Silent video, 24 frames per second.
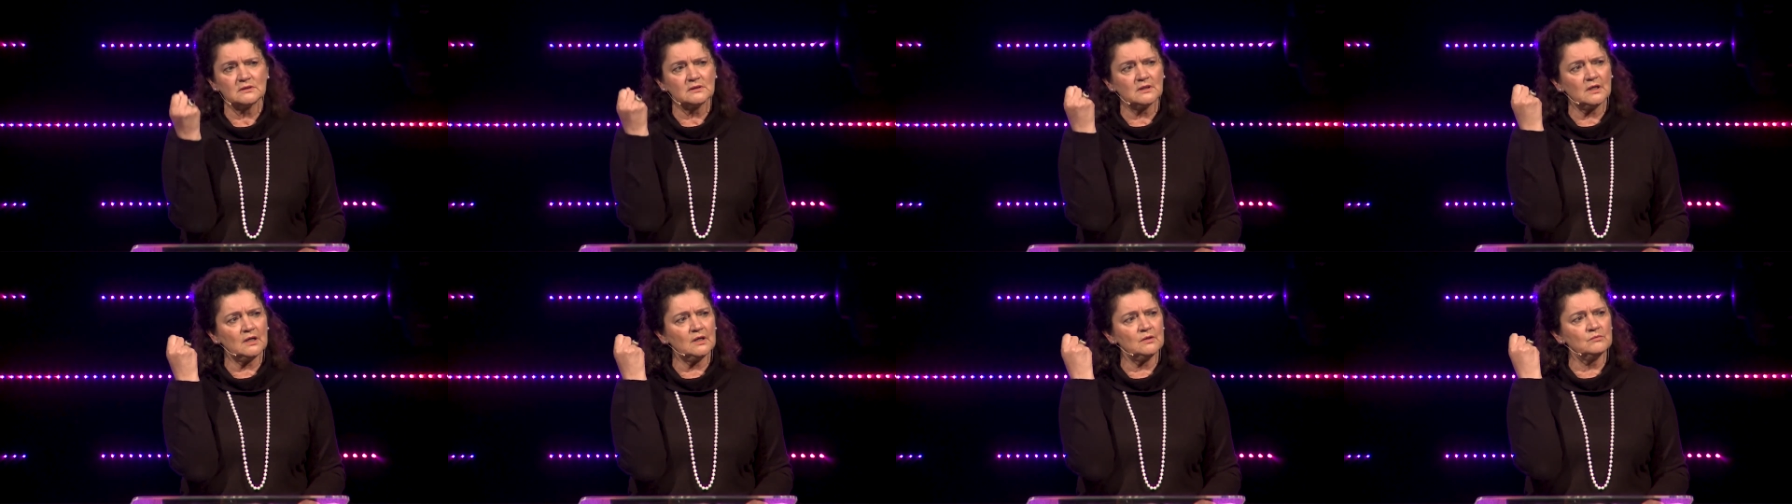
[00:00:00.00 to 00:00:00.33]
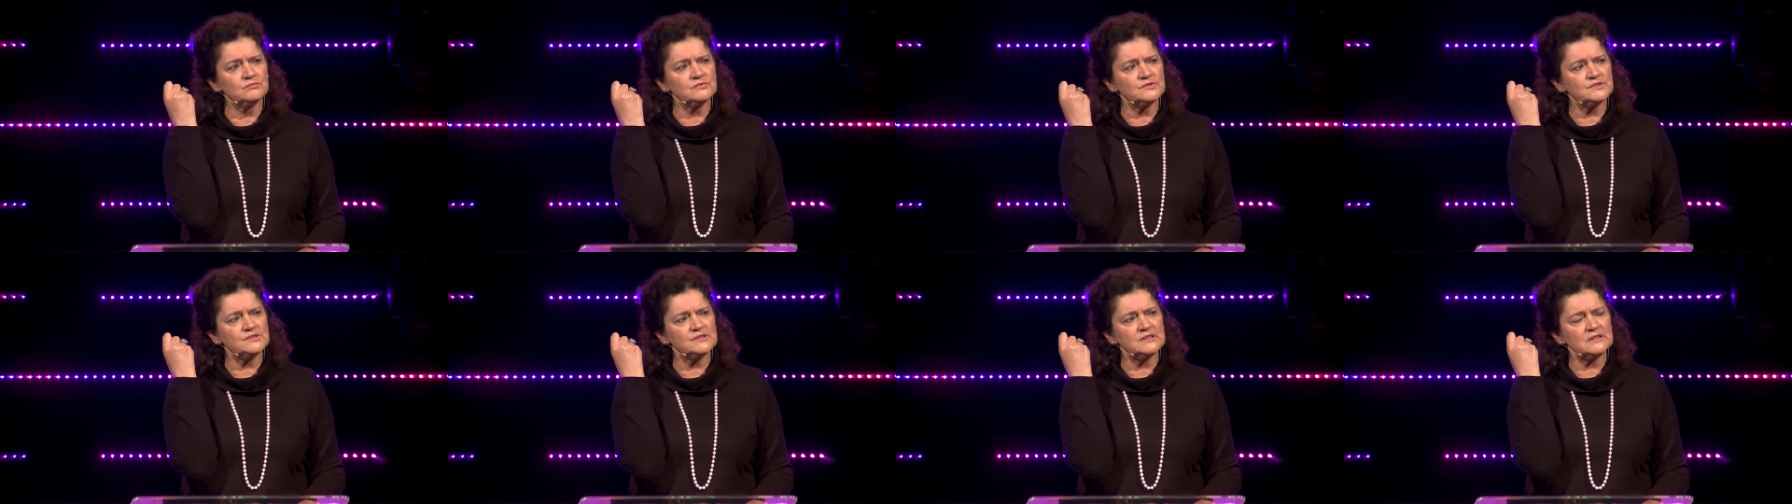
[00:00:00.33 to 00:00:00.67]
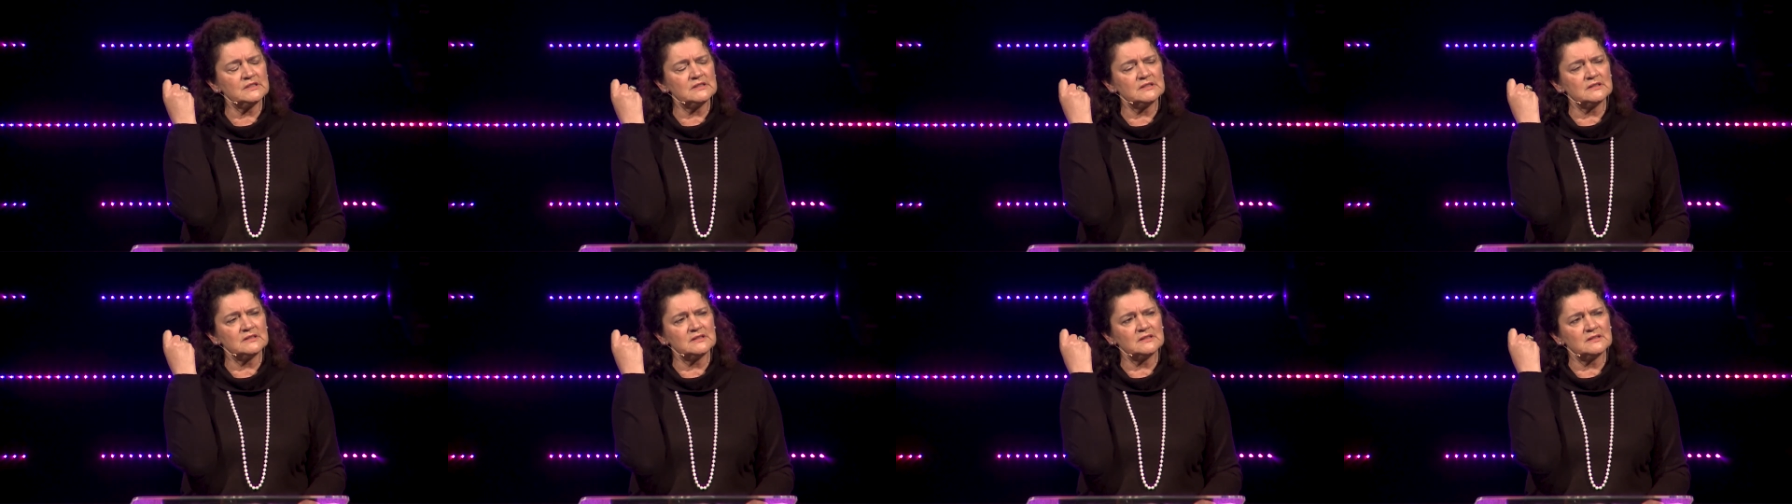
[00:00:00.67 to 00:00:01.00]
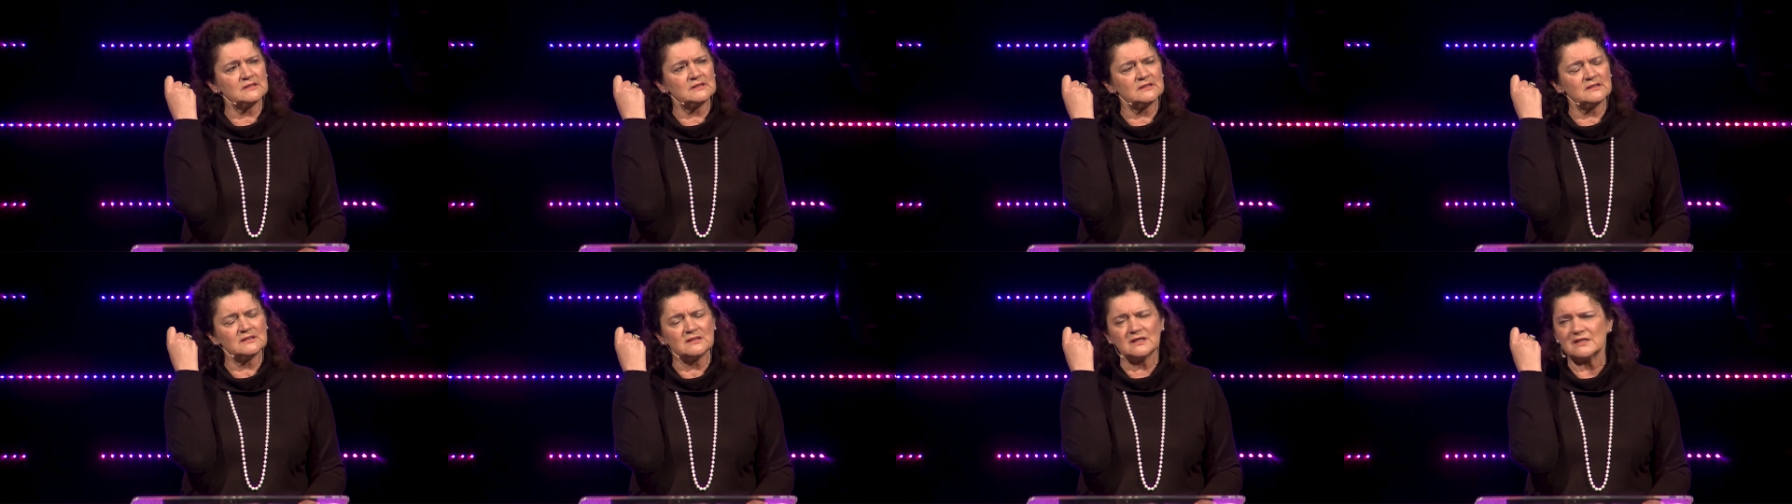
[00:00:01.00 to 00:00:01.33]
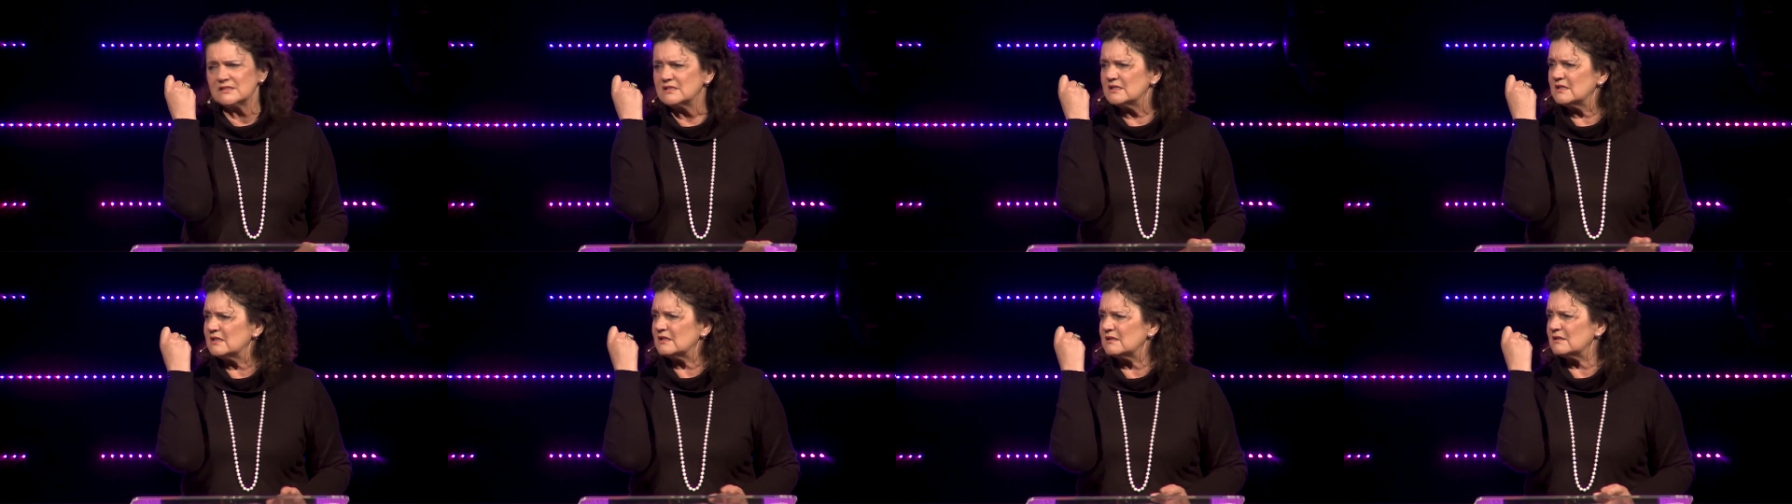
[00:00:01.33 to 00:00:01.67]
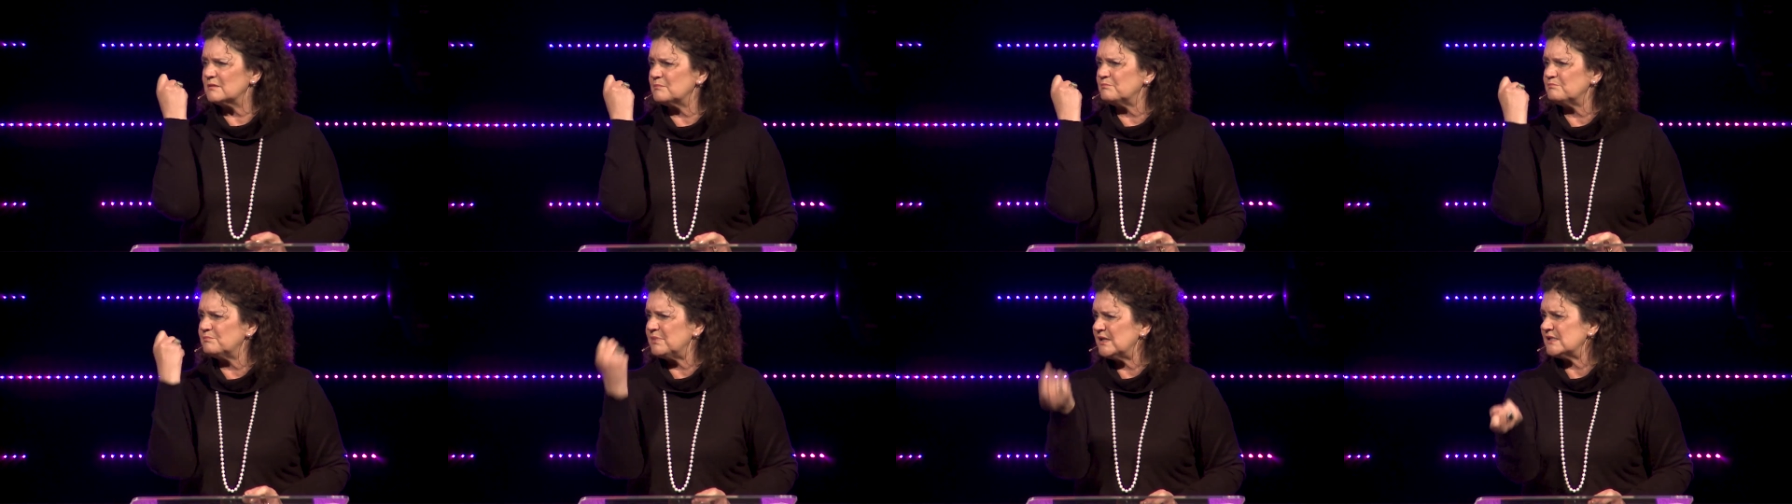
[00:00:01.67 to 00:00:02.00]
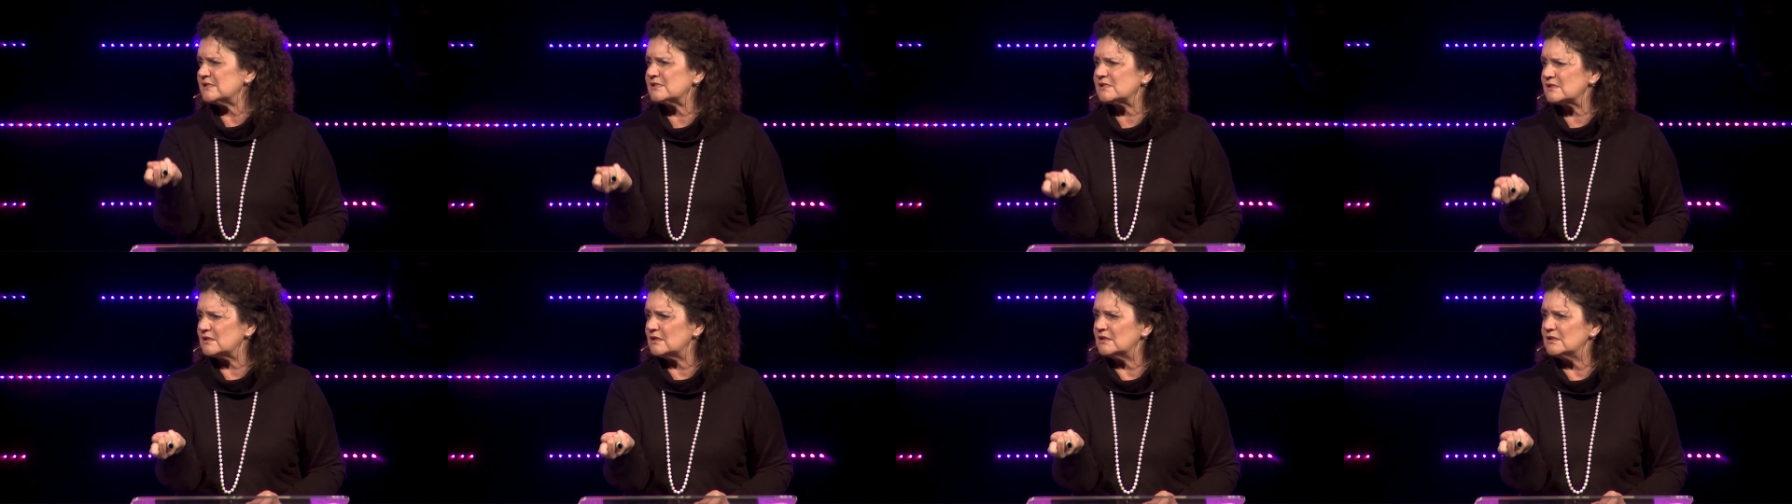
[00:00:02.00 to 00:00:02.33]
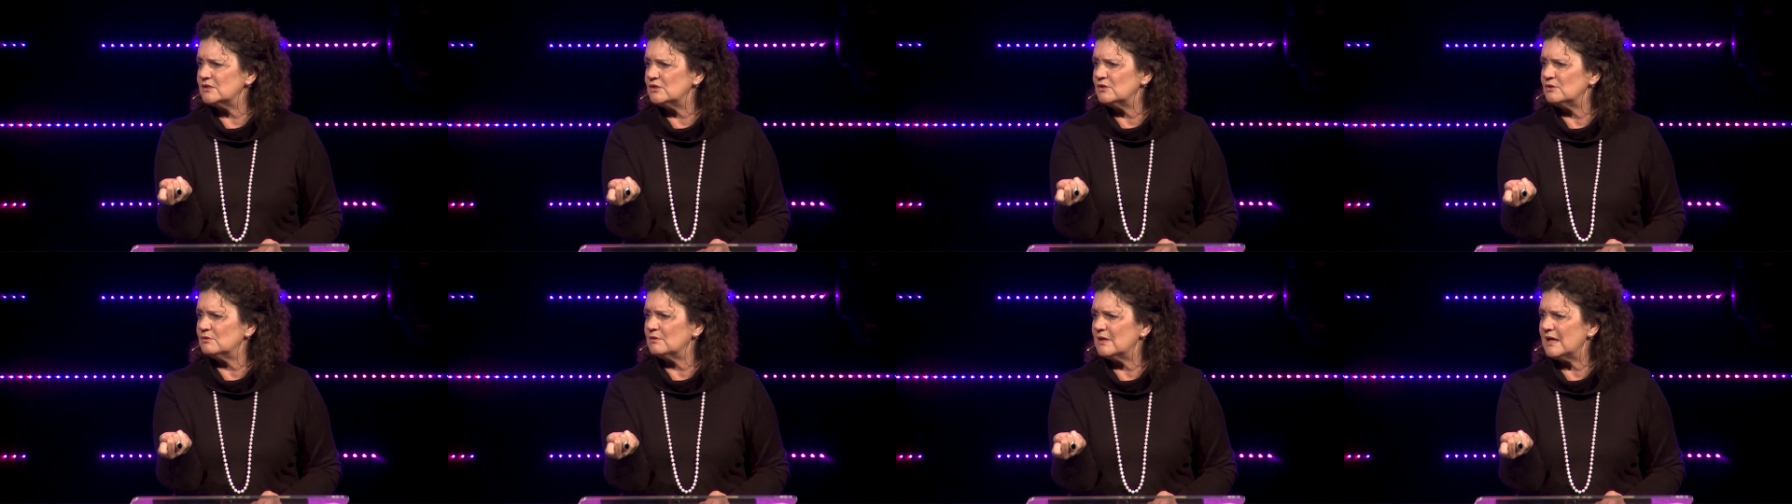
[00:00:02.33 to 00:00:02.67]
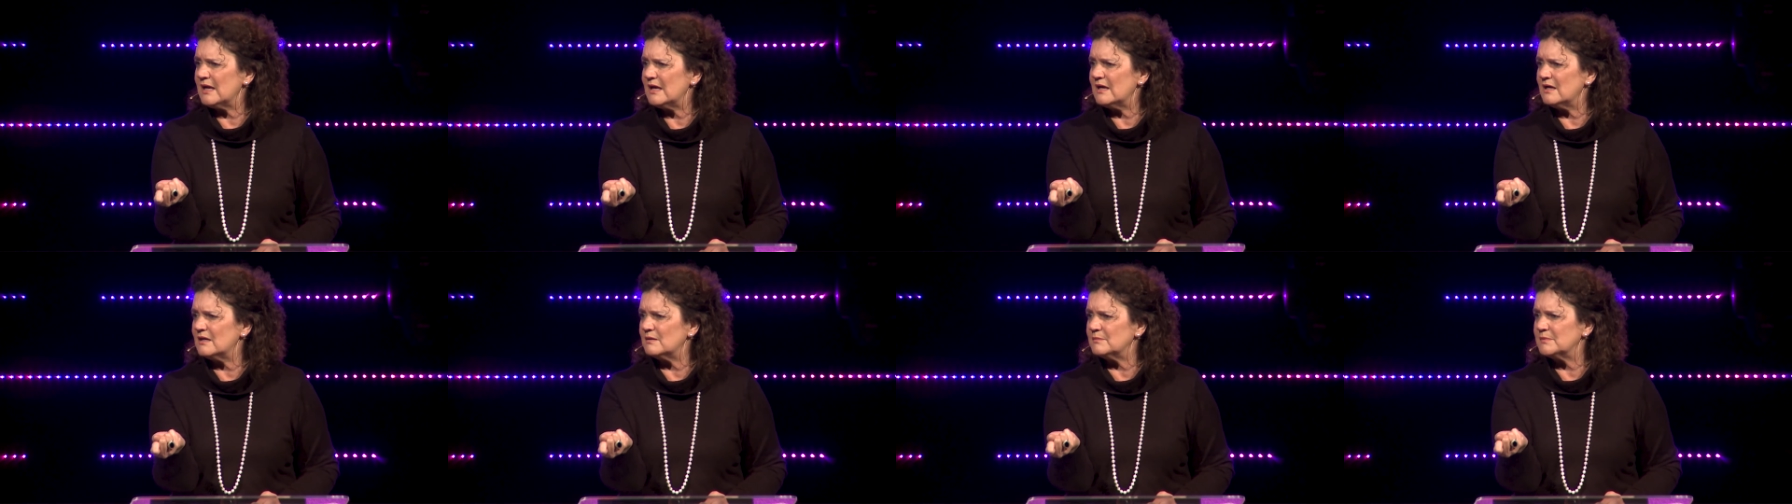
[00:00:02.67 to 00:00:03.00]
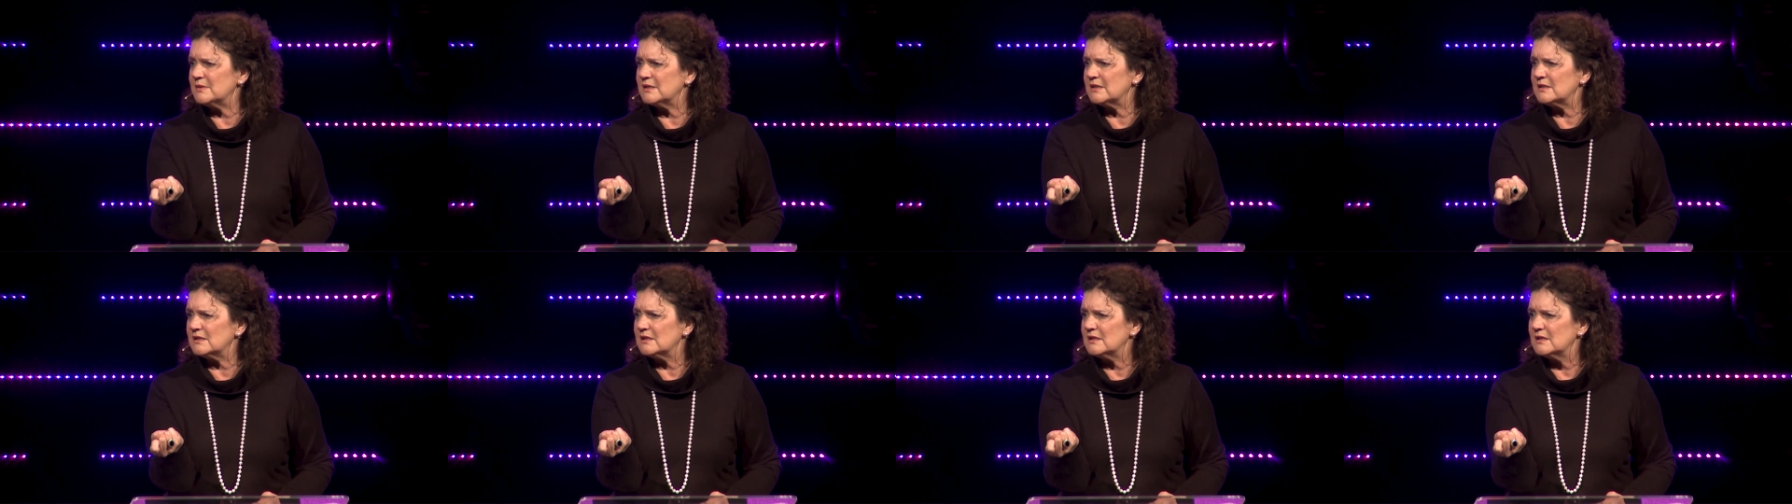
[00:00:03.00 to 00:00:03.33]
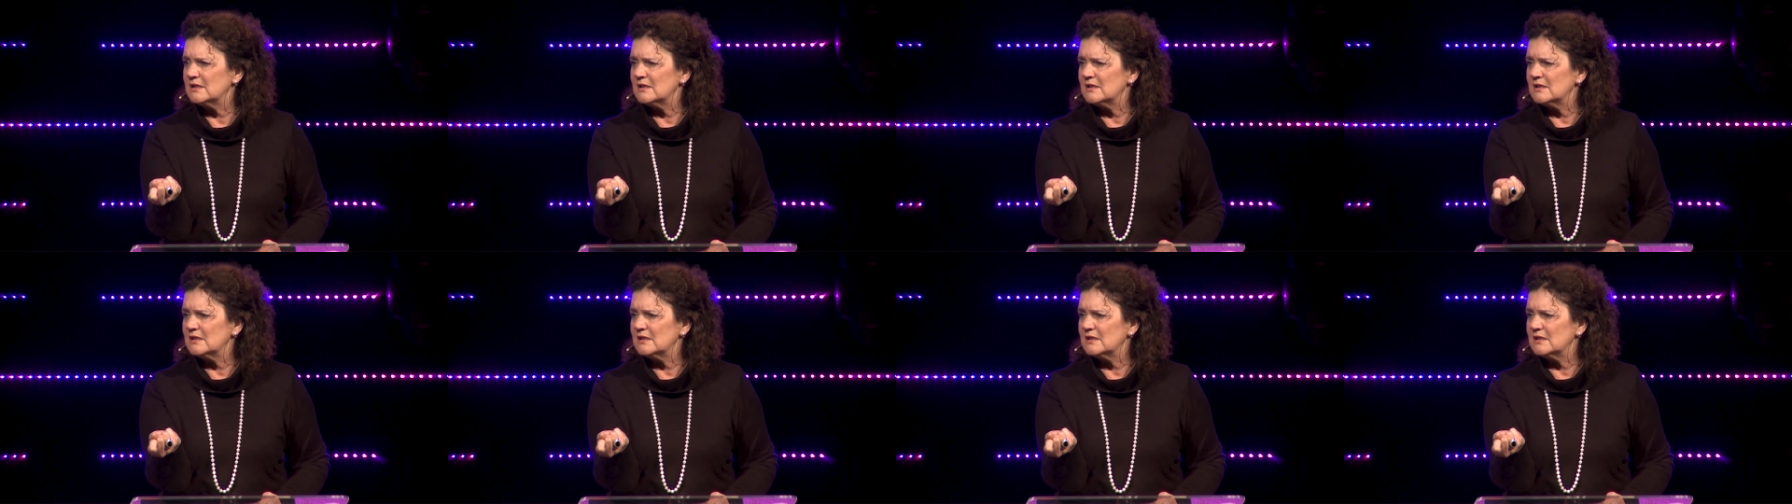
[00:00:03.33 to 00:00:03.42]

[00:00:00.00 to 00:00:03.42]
I did it the best I knew how, but